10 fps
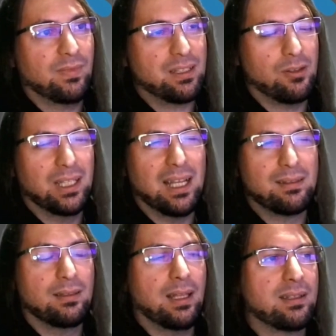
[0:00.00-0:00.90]
So
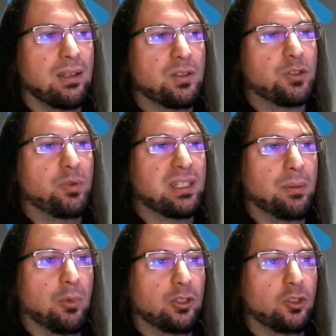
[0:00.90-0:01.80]
that sounds
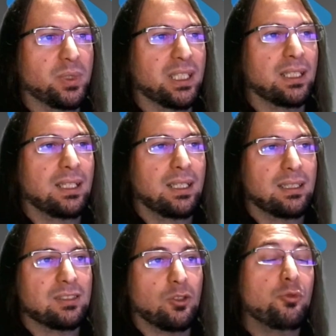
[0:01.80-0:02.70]
reasonable to me.
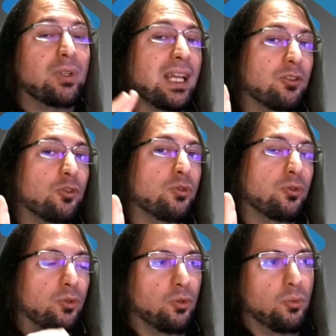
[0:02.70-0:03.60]
So you will get 2
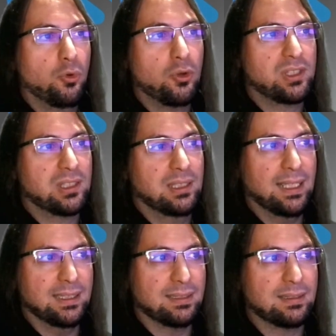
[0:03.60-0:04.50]
books
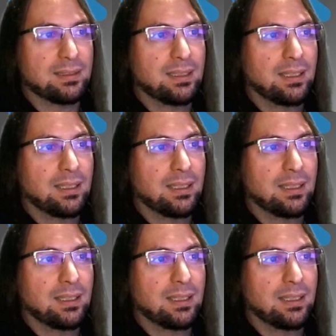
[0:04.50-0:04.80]
like this.